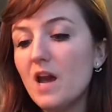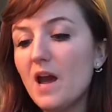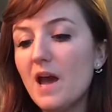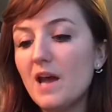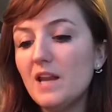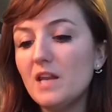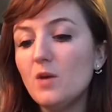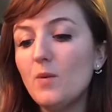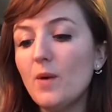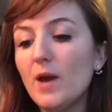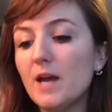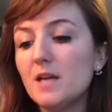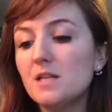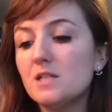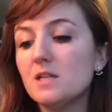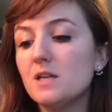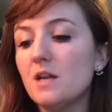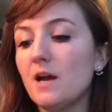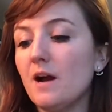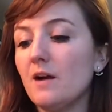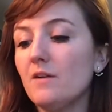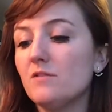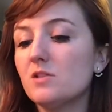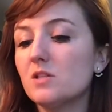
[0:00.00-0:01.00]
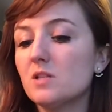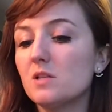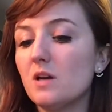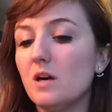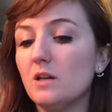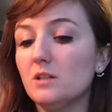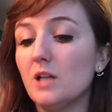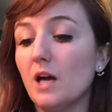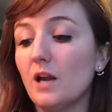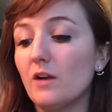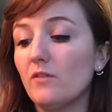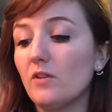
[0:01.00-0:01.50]
anyway, I did have
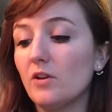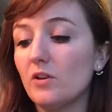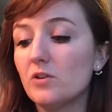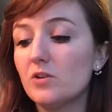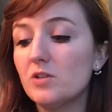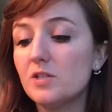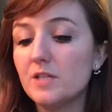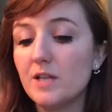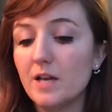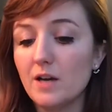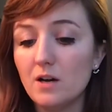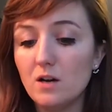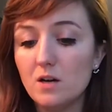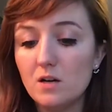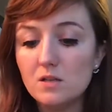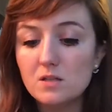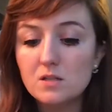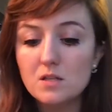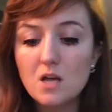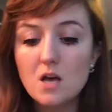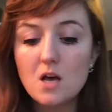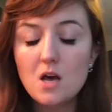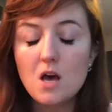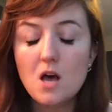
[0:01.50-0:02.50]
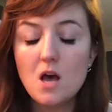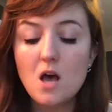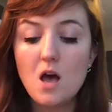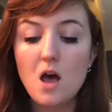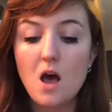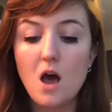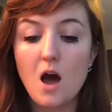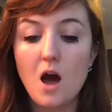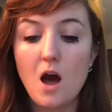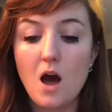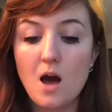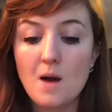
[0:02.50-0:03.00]
a lot of other sales.
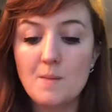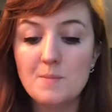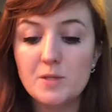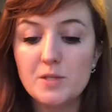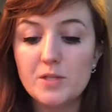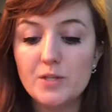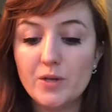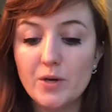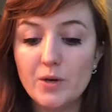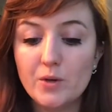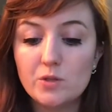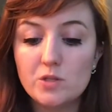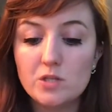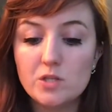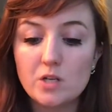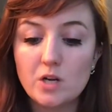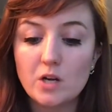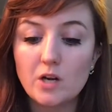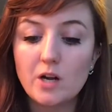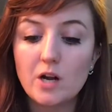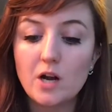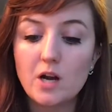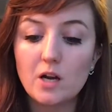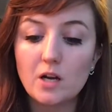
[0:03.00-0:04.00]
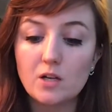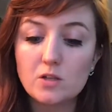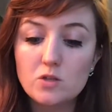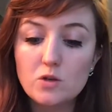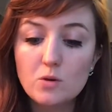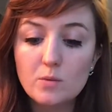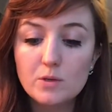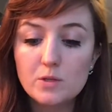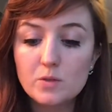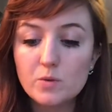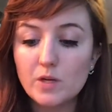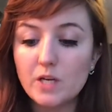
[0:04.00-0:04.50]
So starting on
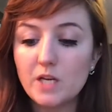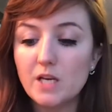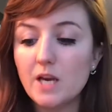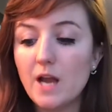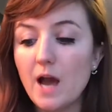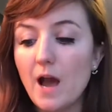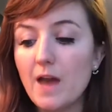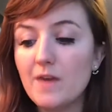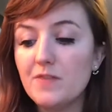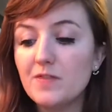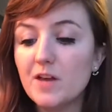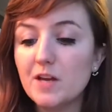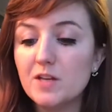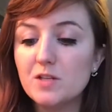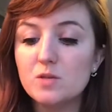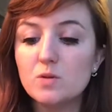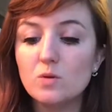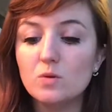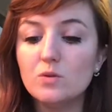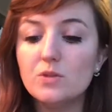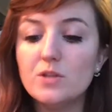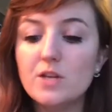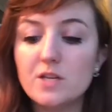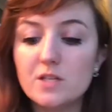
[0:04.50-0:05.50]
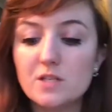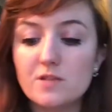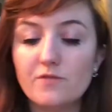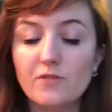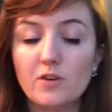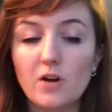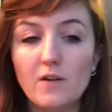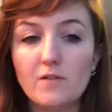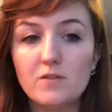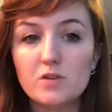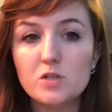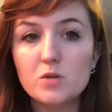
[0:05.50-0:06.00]
October 29th, I sold this
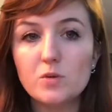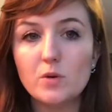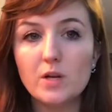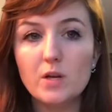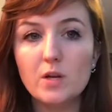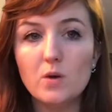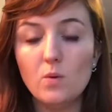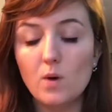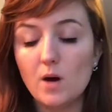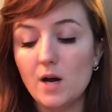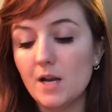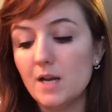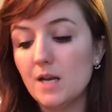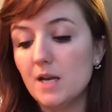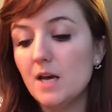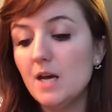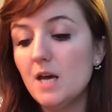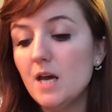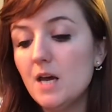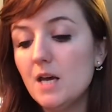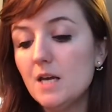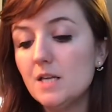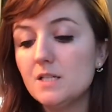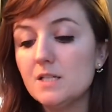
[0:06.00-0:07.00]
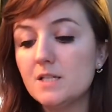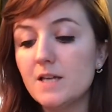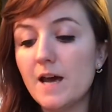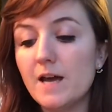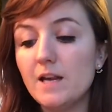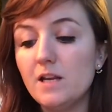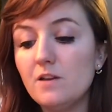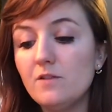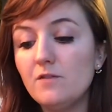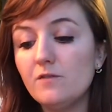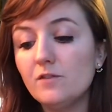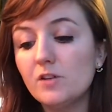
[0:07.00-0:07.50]
Forever 21
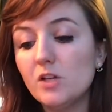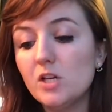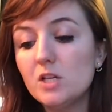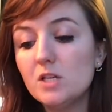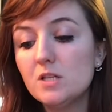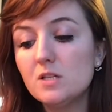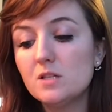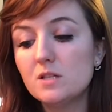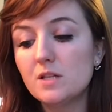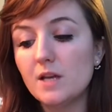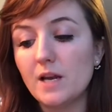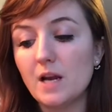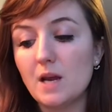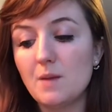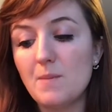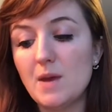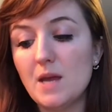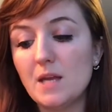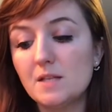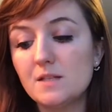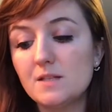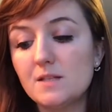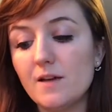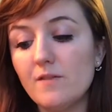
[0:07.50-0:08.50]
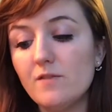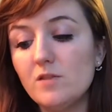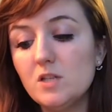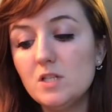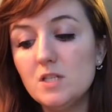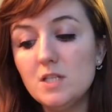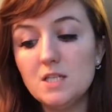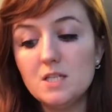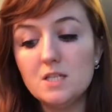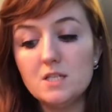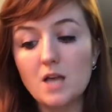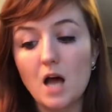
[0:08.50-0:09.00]
Teddy Fleece, and I made
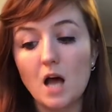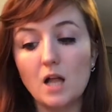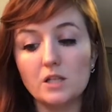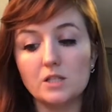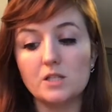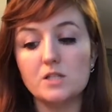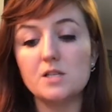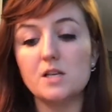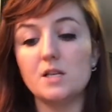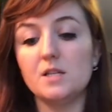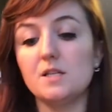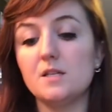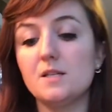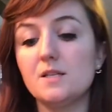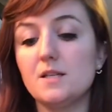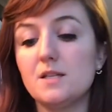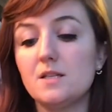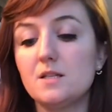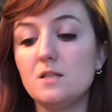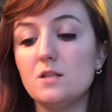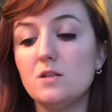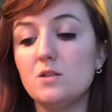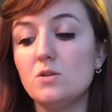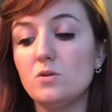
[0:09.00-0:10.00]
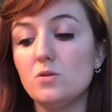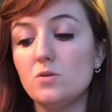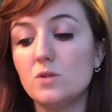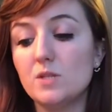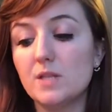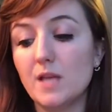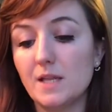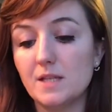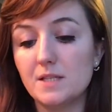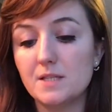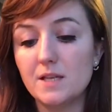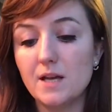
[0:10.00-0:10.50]

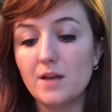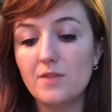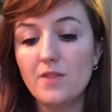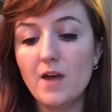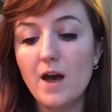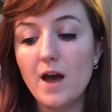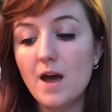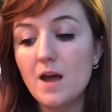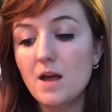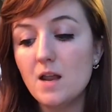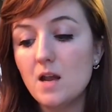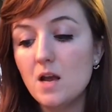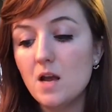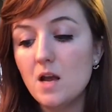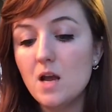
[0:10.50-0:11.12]
$17.62 on that.